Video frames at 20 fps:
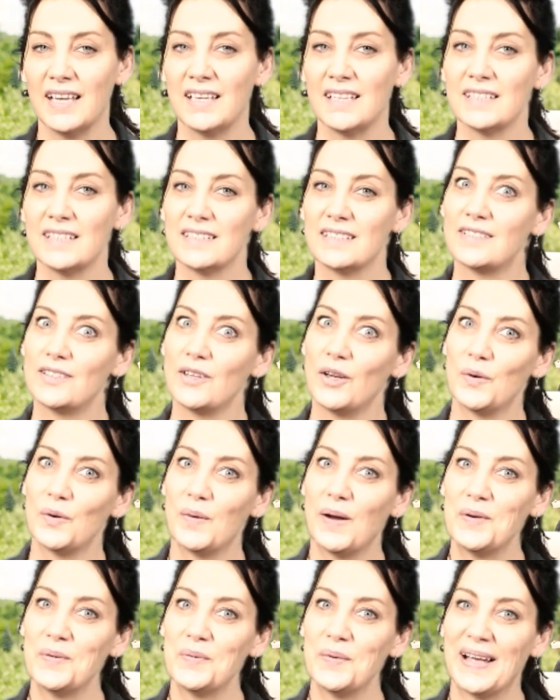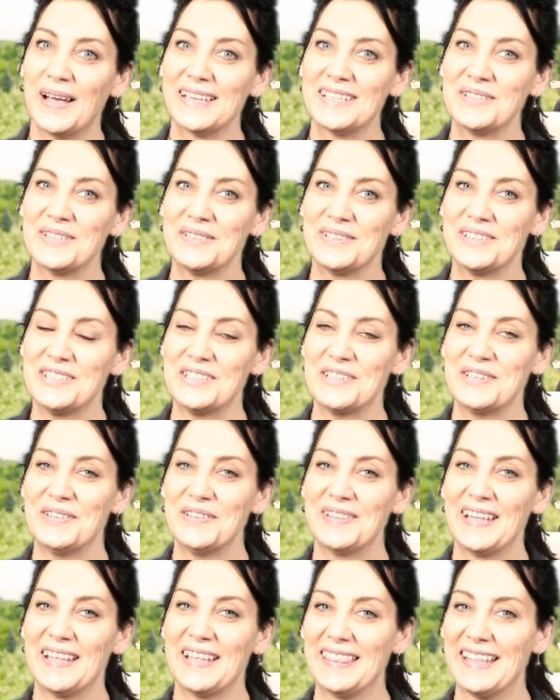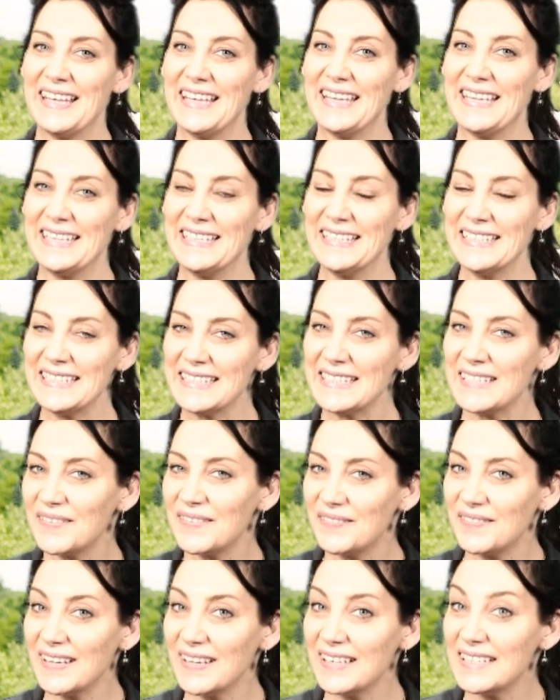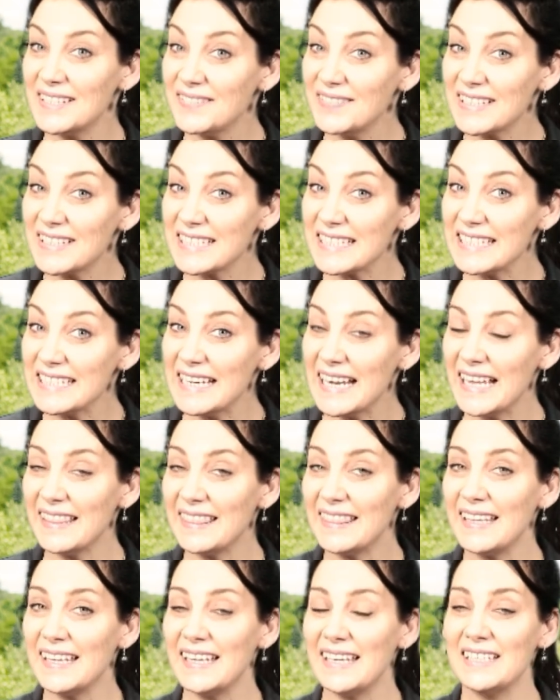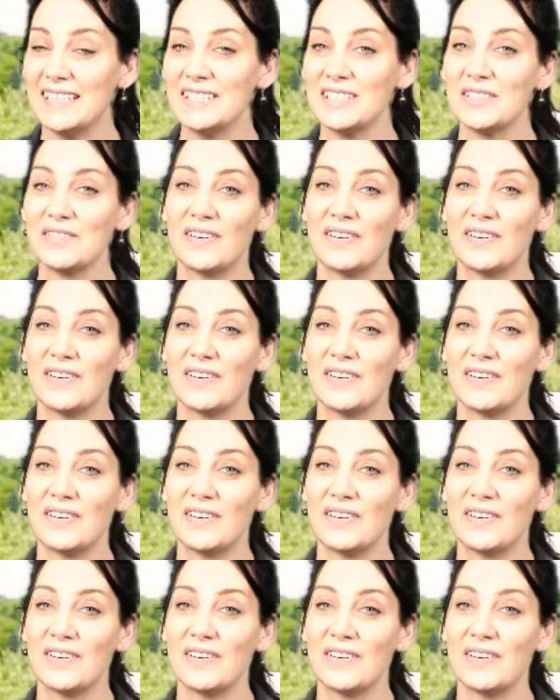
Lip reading: So one way to ensure that there is fair division at the end of a